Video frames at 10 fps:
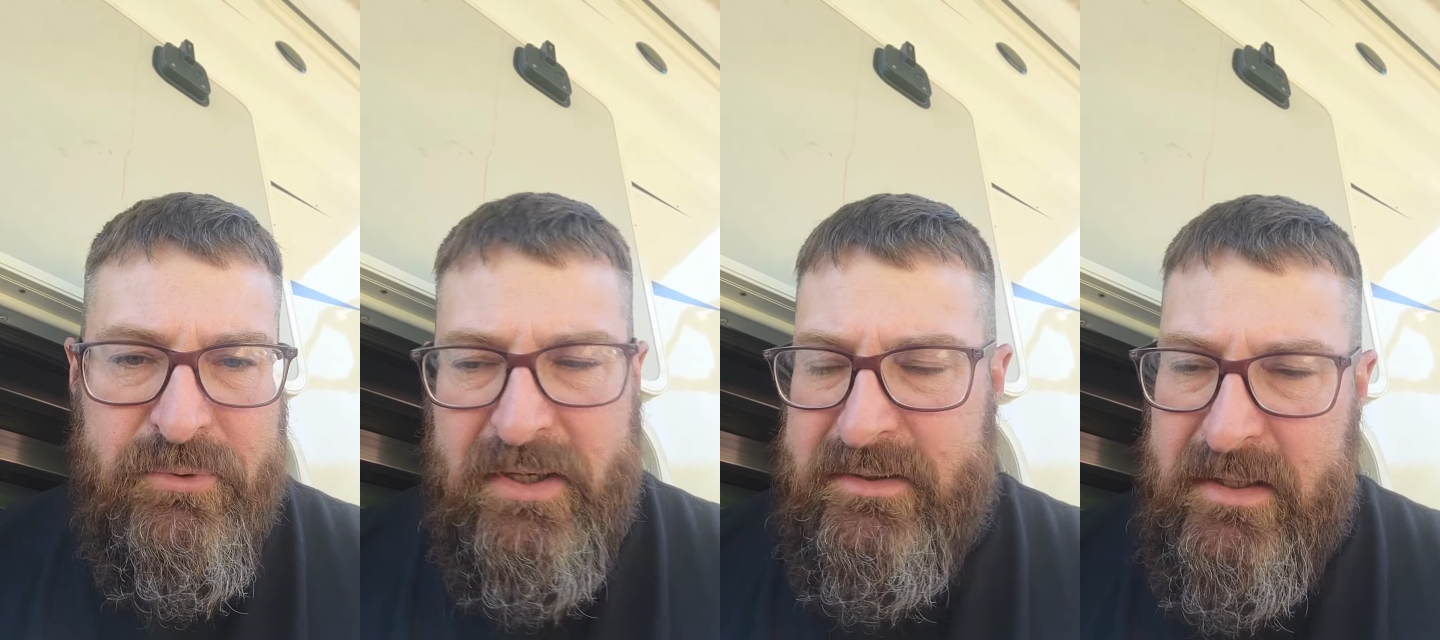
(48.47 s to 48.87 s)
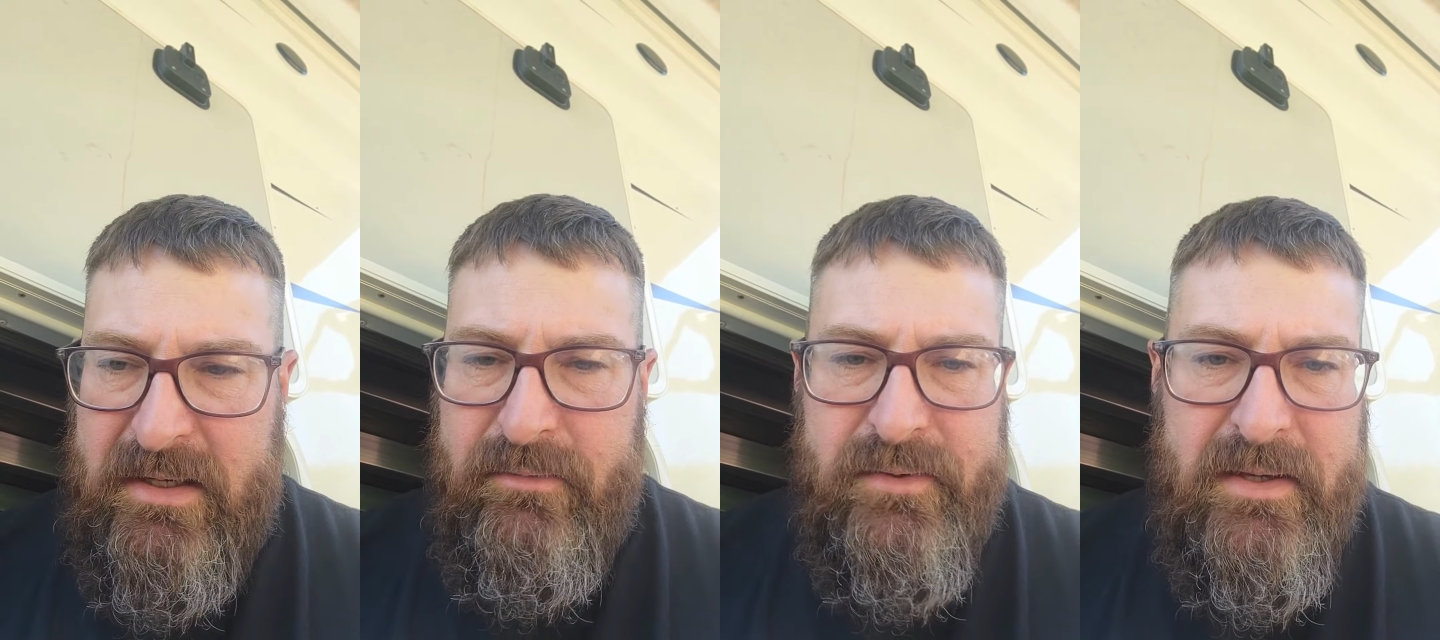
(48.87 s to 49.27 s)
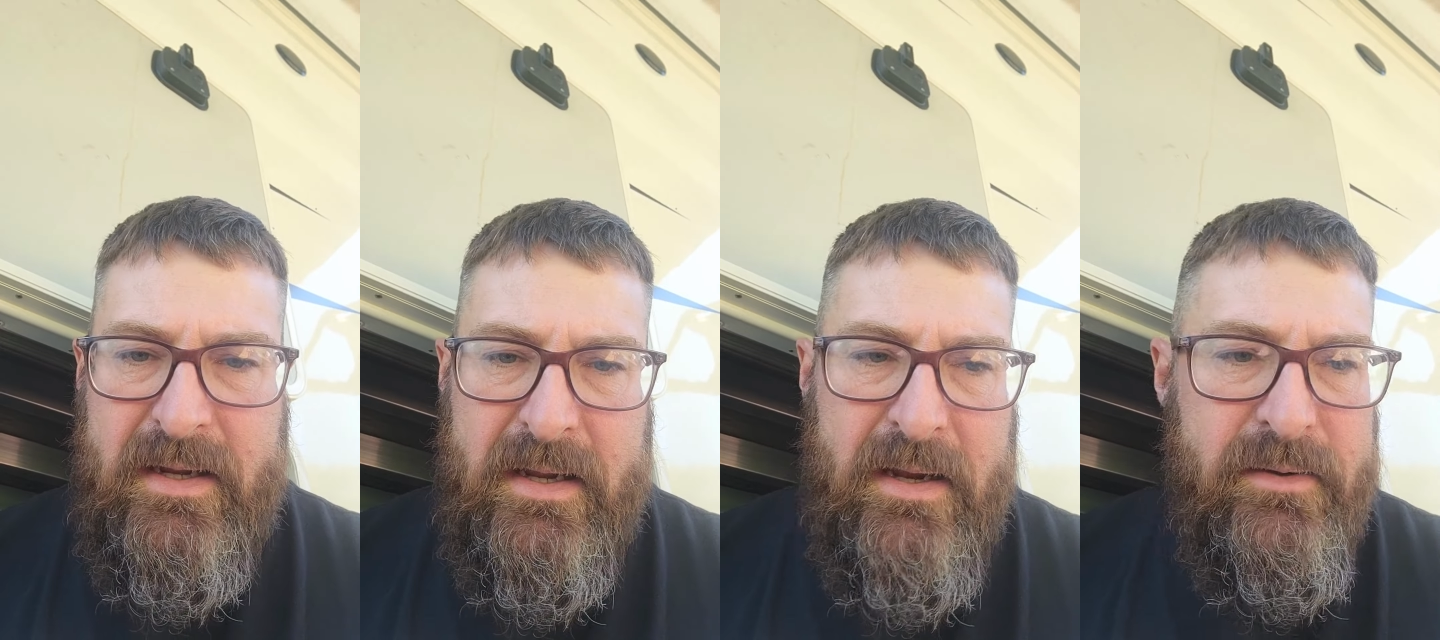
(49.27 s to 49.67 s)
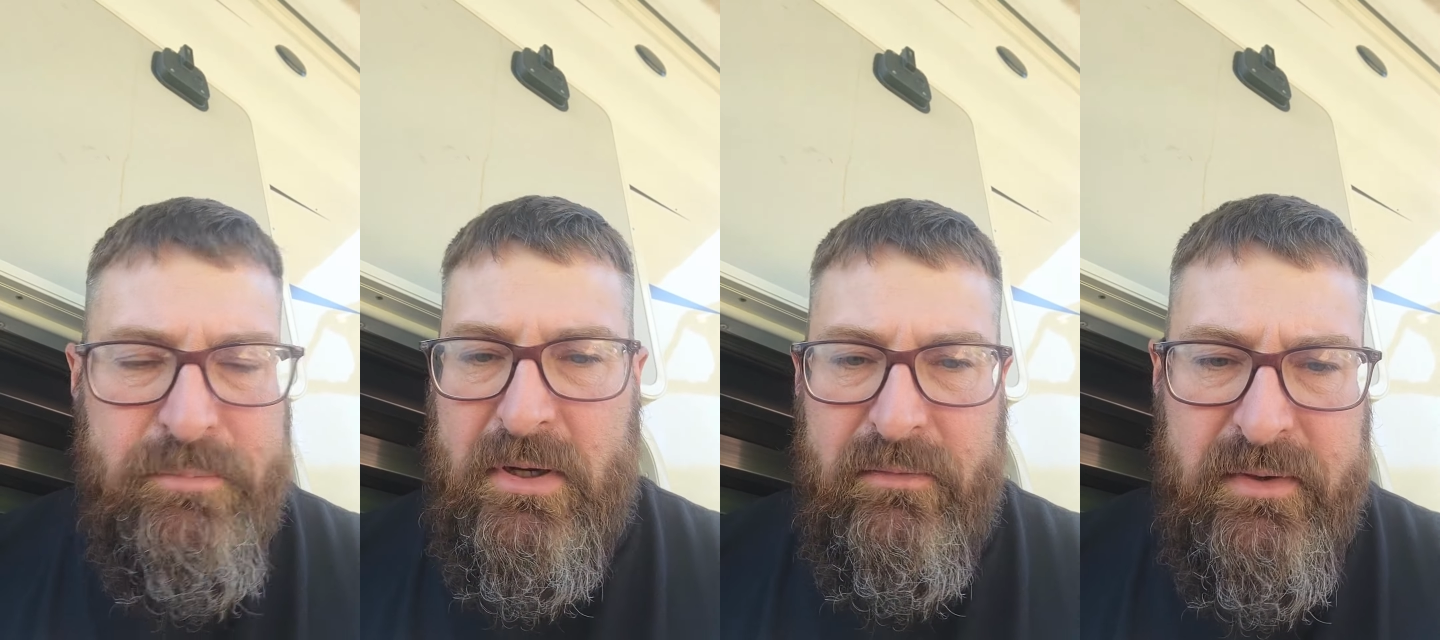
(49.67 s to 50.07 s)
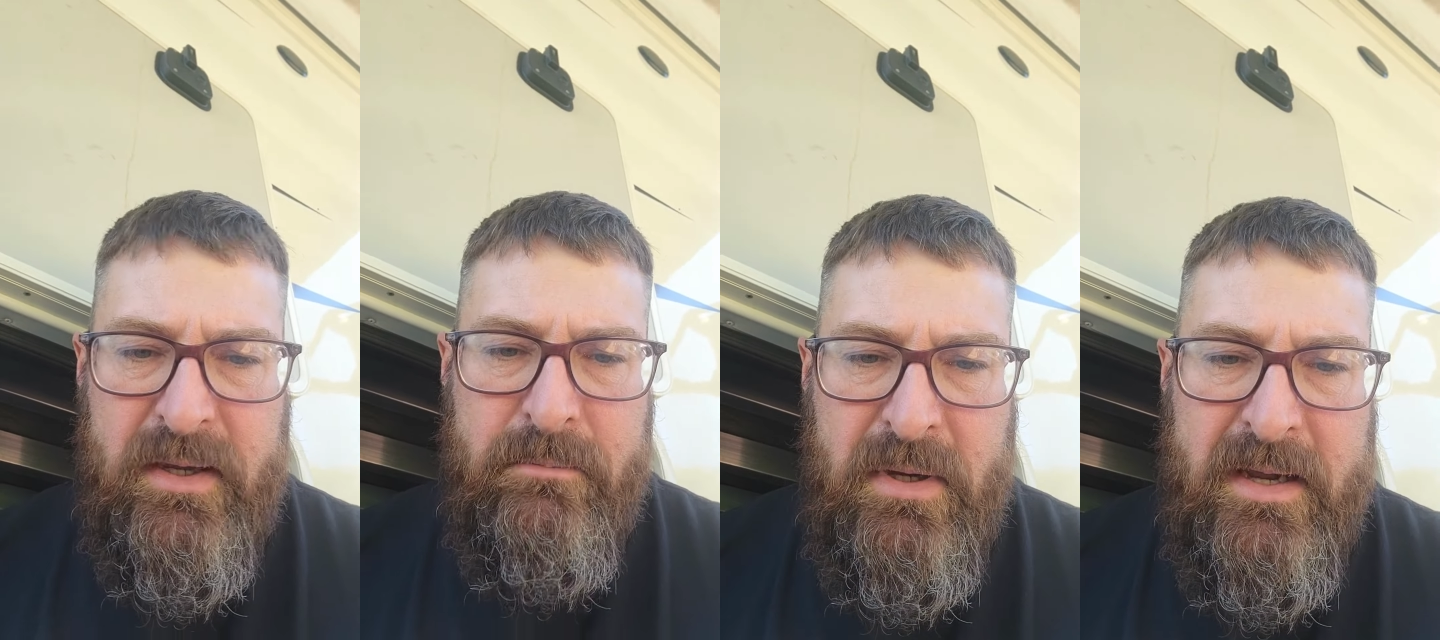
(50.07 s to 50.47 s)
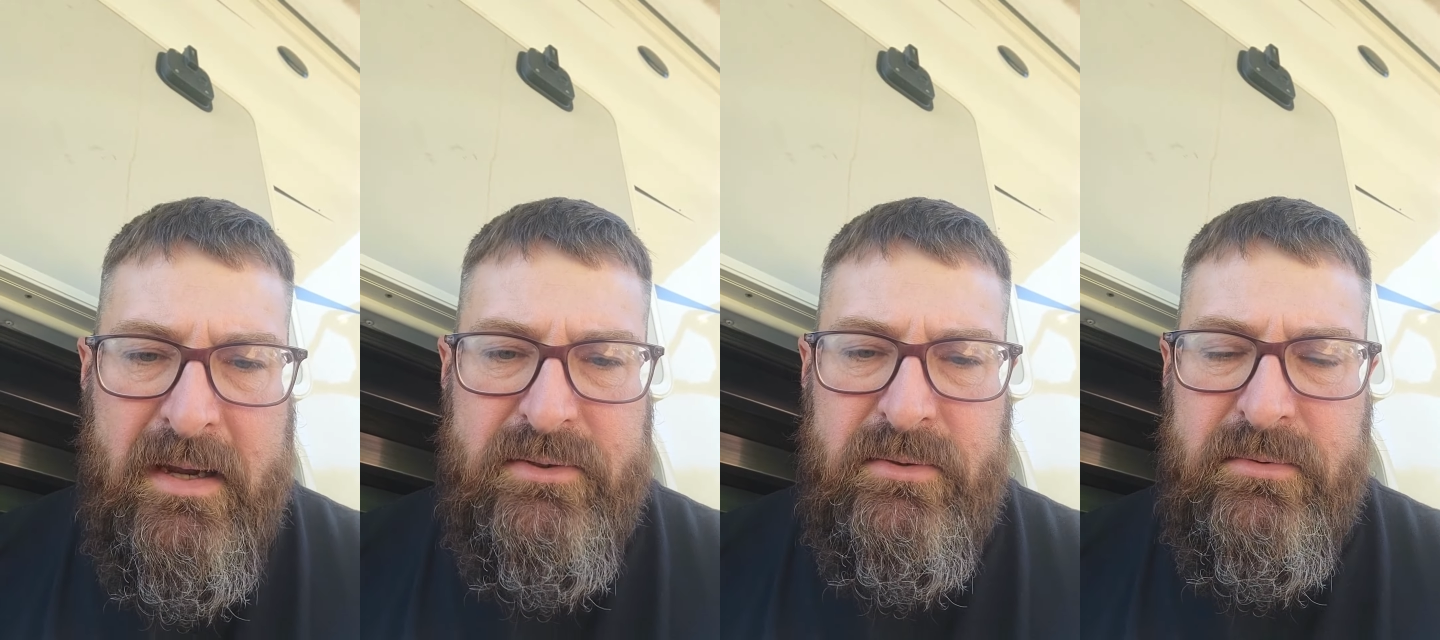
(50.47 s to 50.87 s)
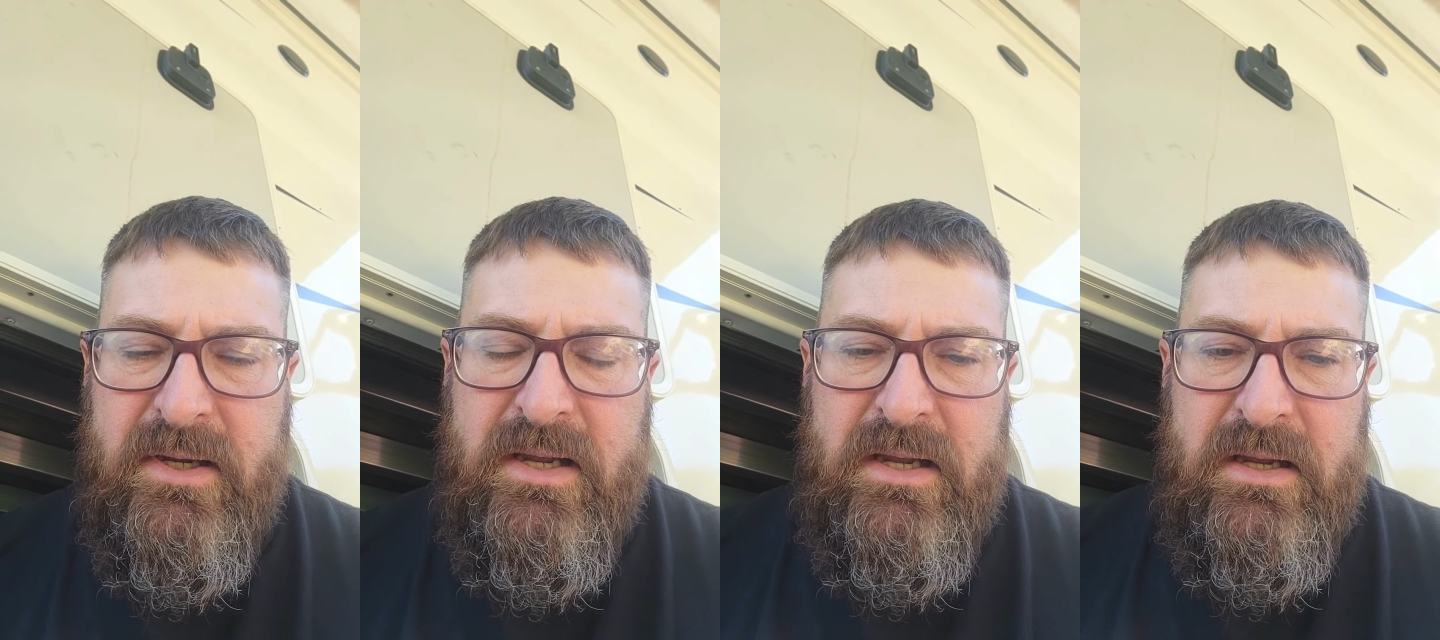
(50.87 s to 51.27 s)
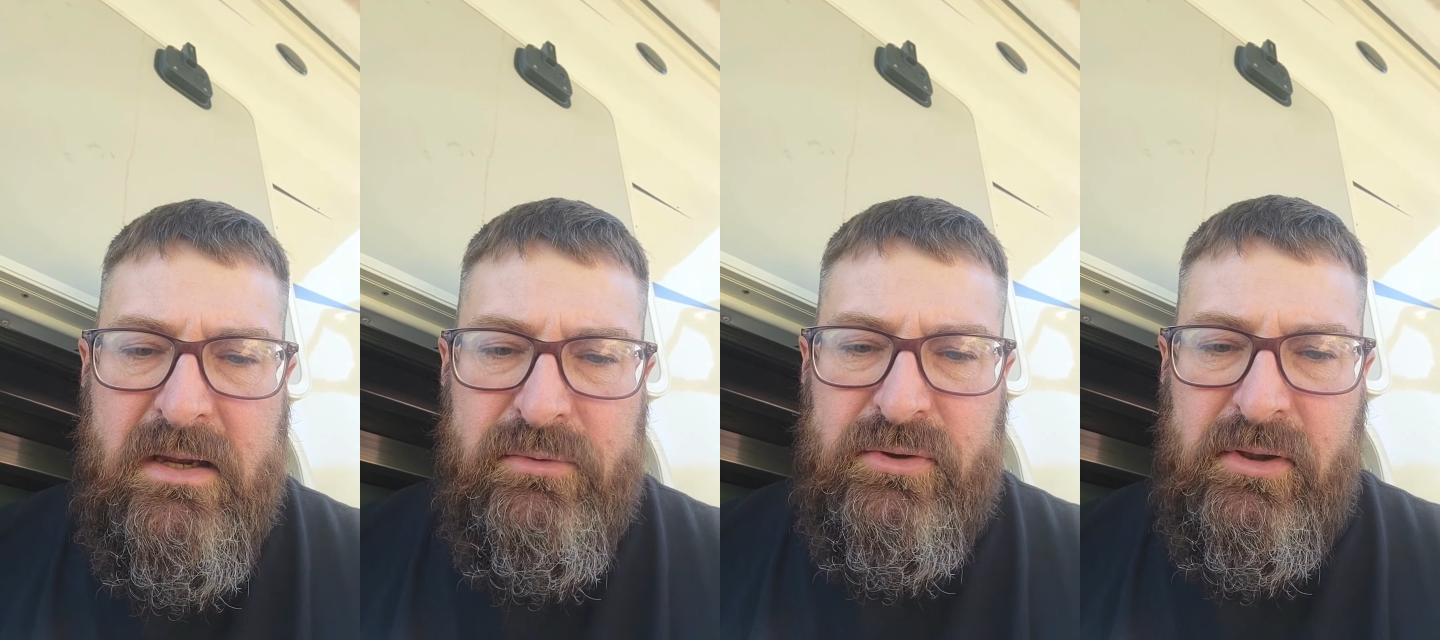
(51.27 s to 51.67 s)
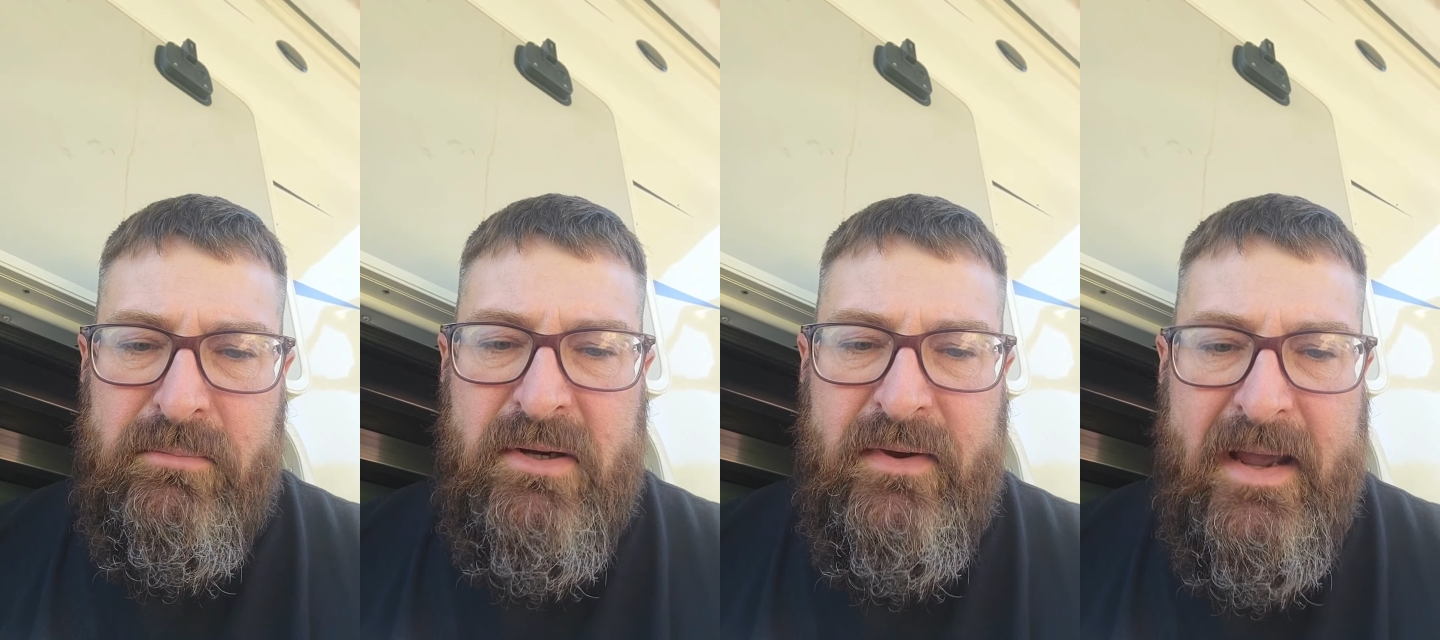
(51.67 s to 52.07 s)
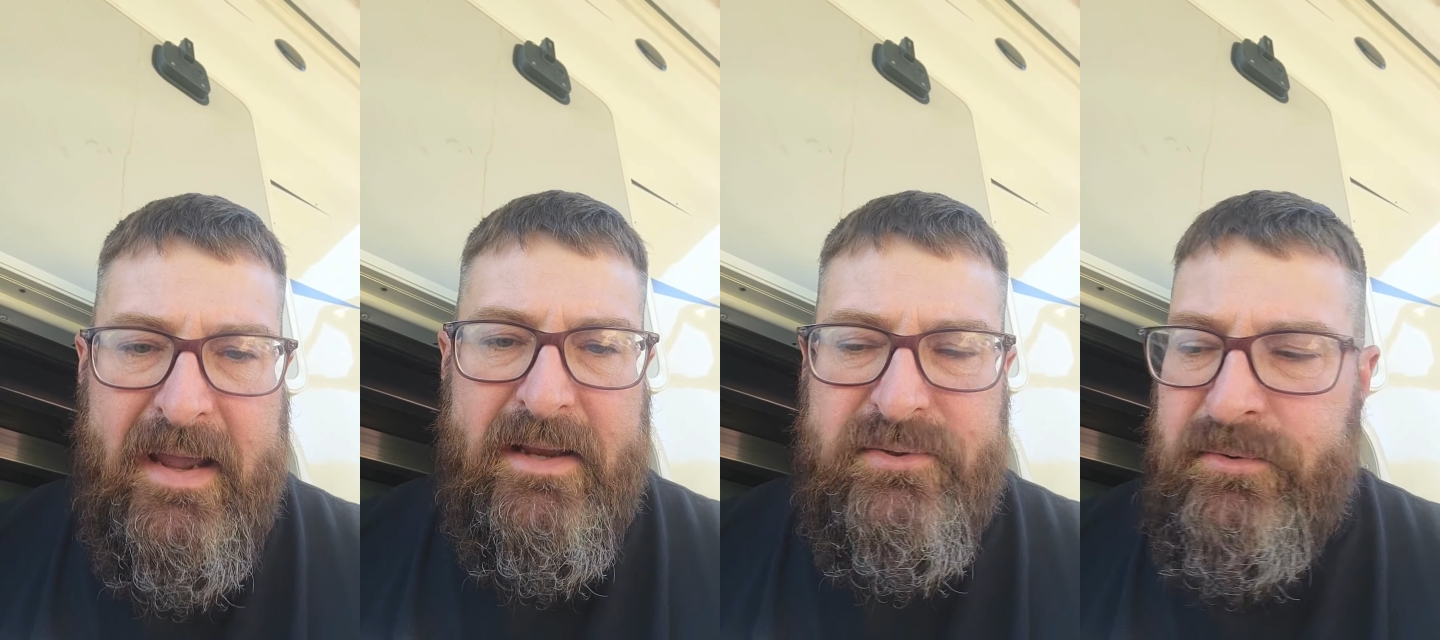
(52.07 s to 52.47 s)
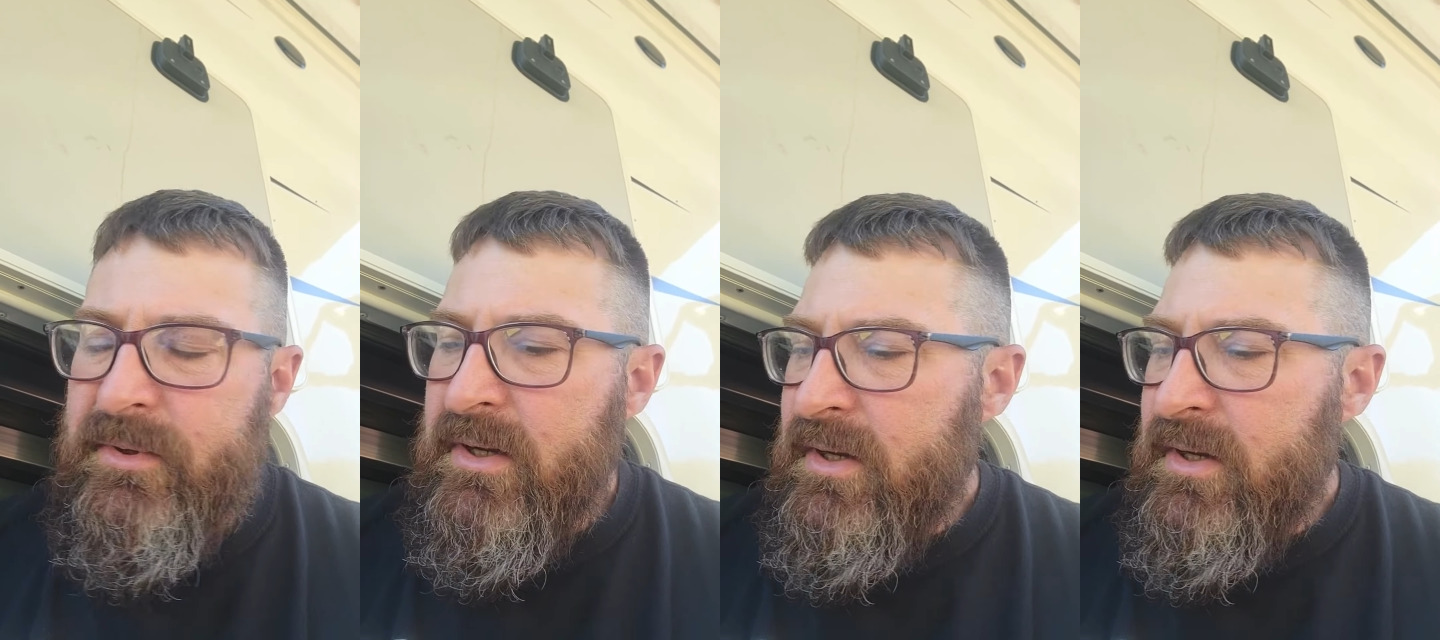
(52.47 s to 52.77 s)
so I had to take everything out and then put everything back, so it was a little bit of a hassle.